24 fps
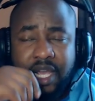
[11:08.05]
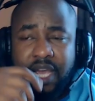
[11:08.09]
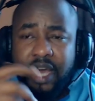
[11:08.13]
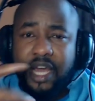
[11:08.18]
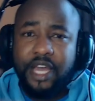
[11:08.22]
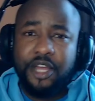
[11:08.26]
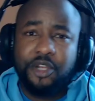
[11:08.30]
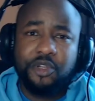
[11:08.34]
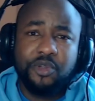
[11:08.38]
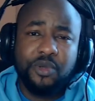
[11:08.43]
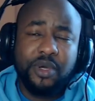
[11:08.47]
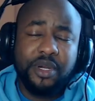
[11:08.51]

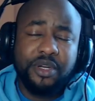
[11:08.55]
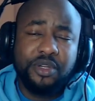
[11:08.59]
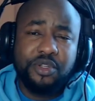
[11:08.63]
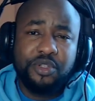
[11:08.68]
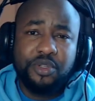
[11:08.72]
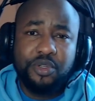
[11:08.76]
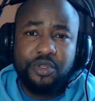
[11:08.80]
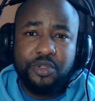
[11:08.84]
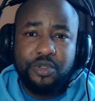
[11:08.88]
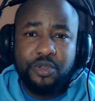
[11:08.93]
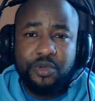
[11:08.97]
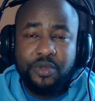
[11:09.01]
And so once
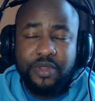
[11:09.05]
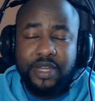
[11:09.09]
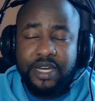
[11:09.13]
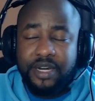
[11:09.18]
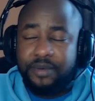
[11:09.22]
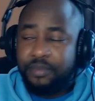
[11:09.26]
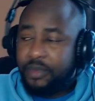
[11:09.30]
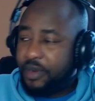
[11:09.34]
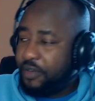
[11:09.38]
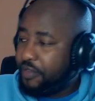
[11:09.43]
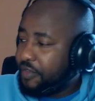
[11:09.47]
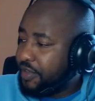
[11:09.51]
you do that,
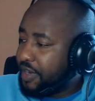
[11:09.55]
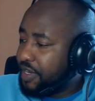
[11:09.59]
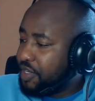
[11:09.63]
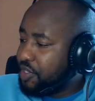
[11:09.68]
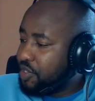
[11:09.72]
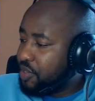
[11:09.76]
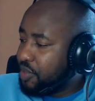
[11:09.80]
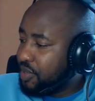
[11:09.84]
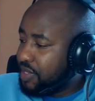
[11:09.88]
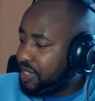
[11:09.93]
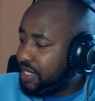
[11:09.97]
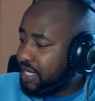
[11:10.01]
my friends,
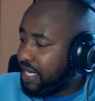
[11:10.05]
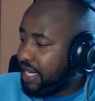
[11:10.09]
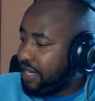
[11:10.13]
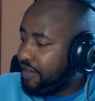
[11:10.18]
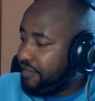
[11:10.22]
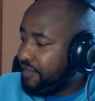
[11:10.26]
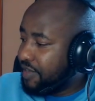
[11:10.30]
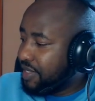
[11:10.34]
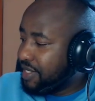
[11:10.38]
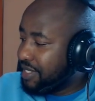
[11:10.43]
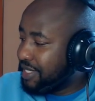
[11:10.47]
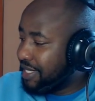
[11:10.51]
you're
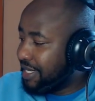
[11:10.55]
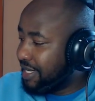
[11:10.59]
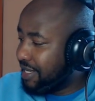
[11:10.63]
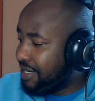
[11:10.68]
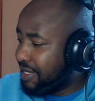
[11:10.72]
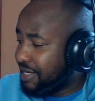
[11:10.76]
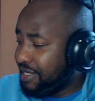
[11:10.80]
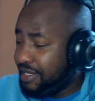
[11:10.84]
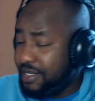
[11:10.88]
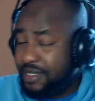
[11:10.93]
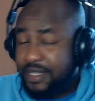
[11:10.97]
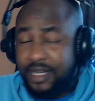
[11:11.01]
saved, sealed,
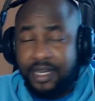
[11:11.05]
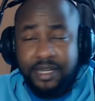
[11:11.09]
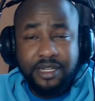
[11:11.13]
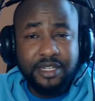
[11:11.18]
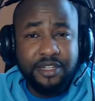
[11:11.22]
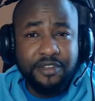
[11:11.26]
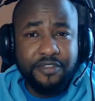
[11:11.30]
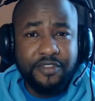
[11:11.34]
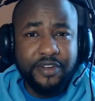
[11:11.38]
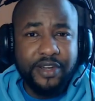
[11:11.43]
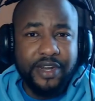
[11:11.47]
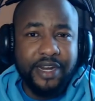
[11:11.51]
and
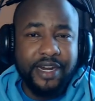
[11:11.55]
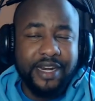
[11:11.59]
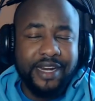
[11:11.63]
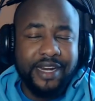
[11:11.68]
sanctified